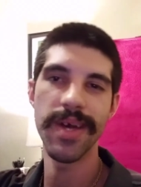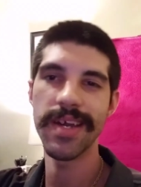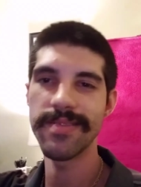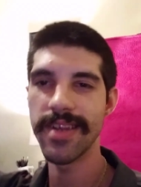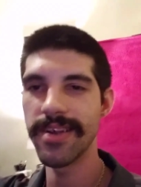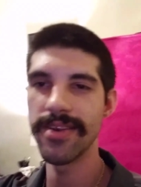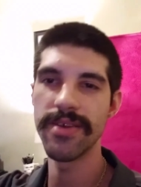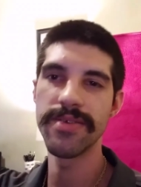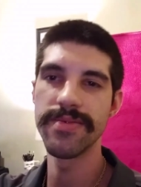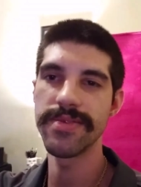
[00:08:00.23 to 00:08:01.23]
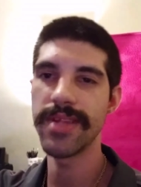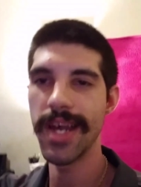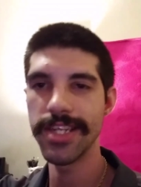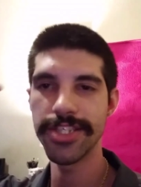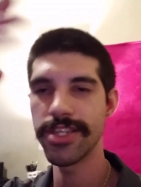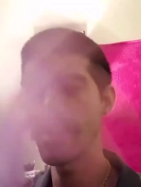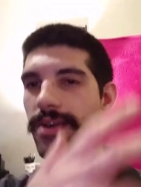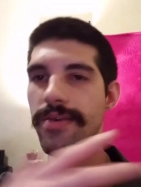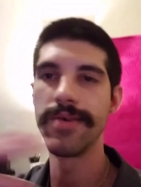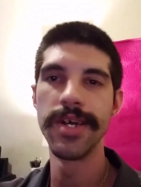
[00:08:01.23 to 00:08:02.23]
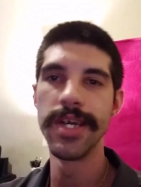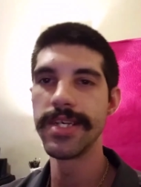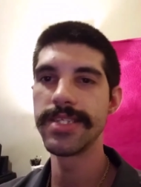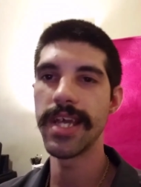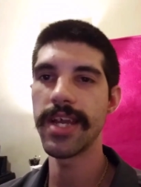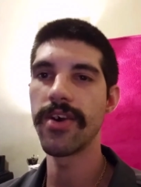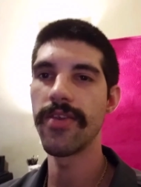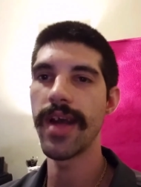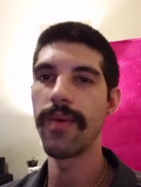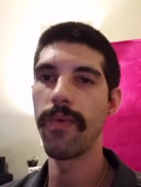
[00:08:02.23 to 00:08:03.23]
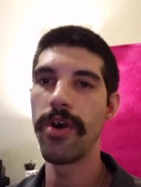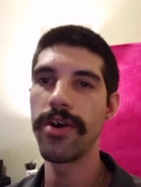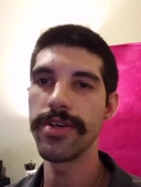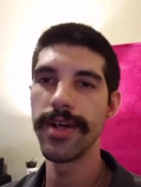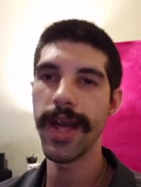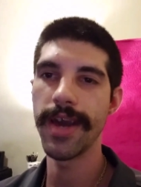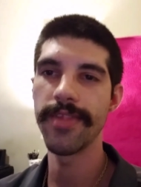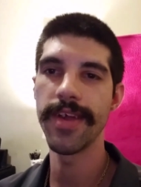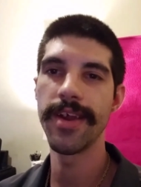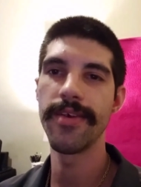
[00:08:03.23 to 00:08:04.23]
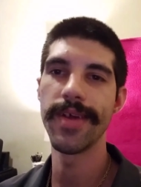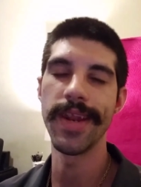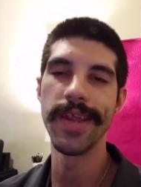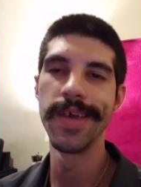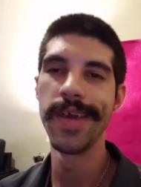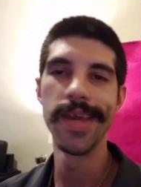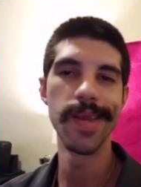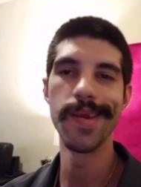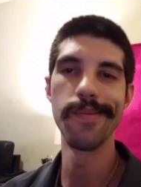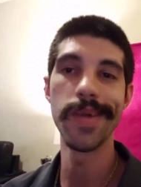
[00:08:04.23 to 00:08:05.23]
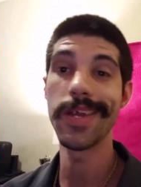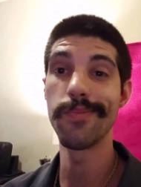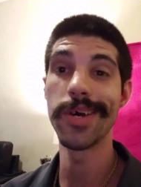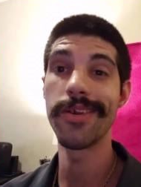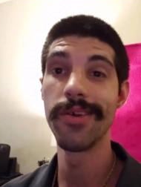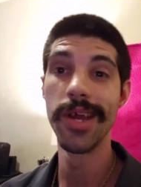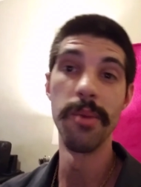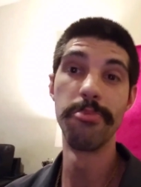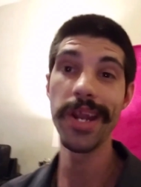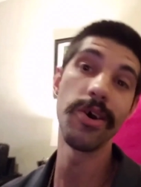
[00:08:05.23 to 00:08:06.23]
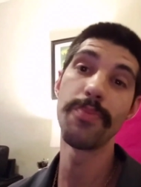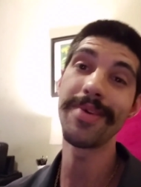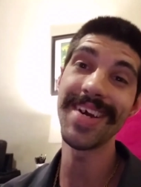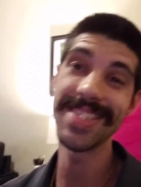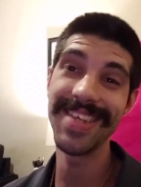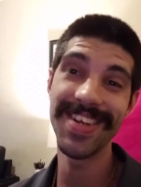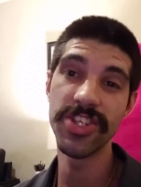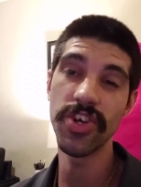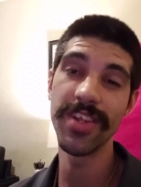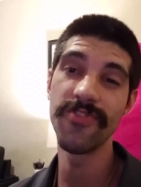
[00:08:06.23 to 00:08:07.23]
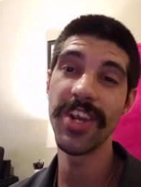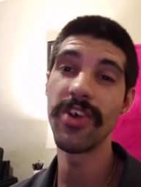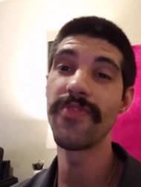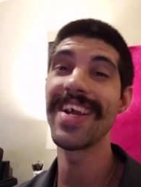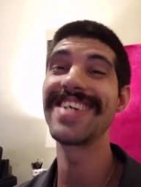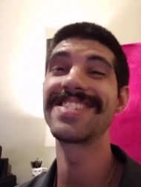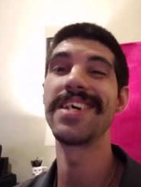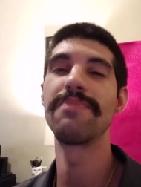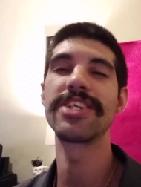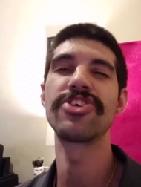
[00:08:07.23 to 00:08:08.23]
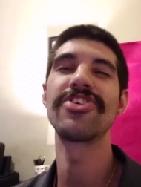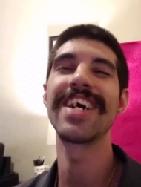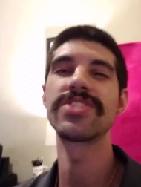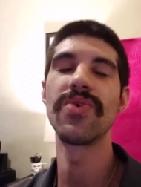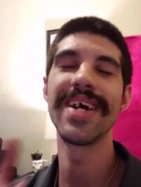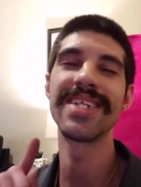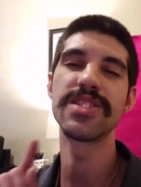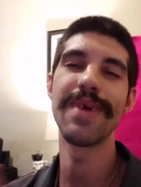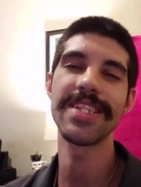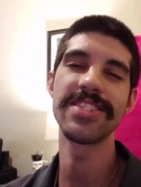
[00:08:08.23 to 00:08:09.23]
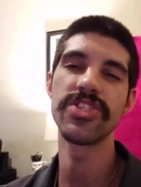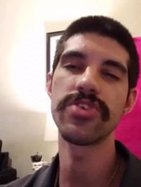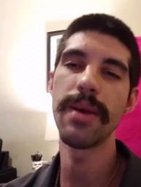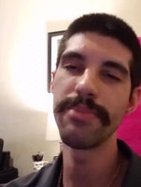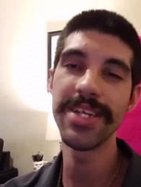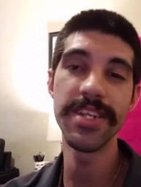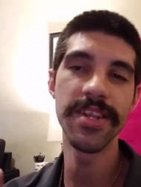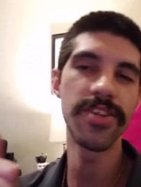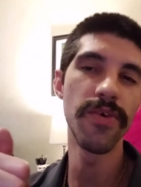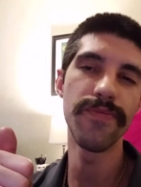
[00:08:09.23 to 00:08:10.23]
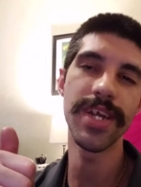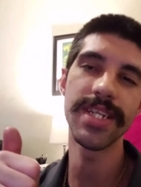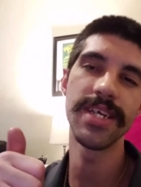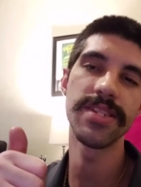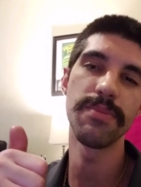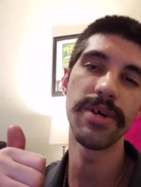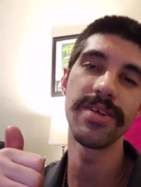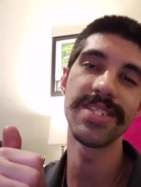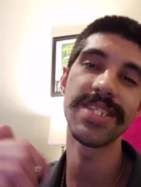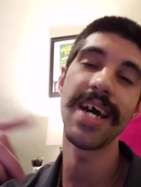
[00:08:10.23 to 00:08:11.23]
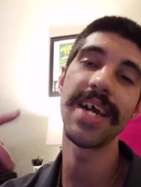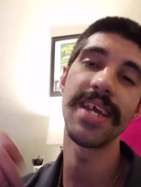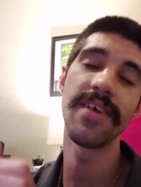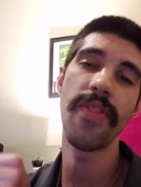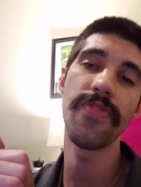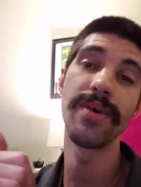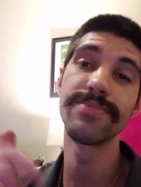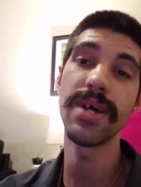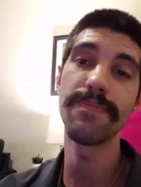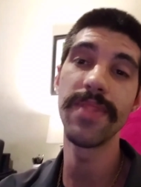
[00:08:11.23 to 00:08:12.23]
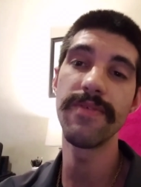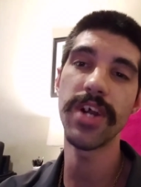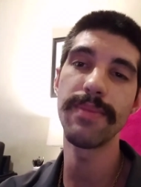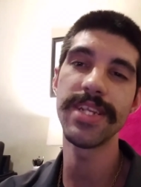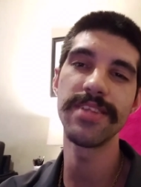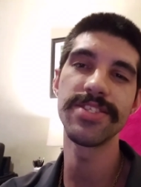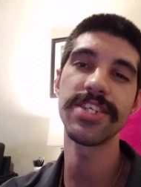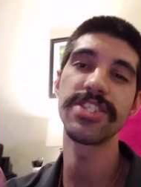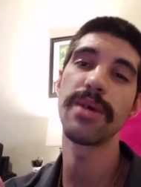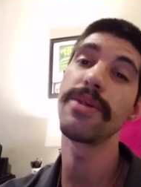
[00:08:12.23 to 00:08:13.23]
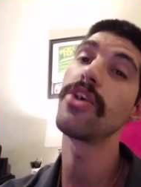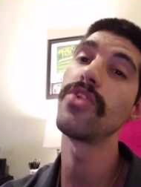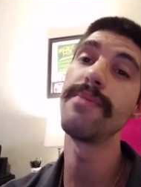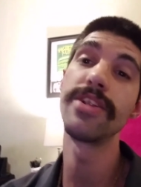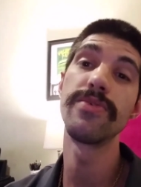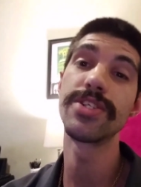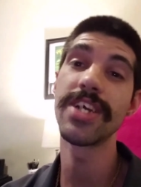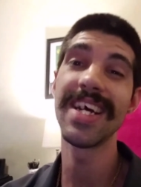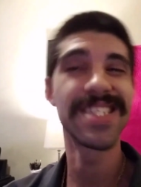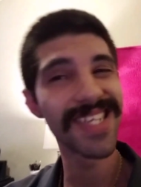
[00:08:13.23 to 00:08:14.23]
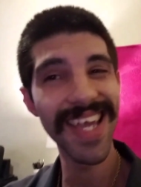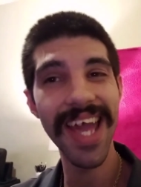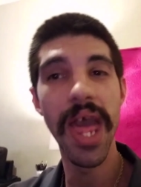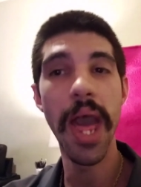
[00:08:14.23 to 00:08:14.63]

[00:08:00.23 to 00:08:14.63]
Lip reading: back there slash, take all that wall out of there and, make it better. But I hope you guys did enjoy this video. If you guys did, make sure you guys go ahead and smack that subscribe button. Don't forget to hit the bell on the side, hit the thumbs up, leave a comment down in the section down below. Let me know what you guys think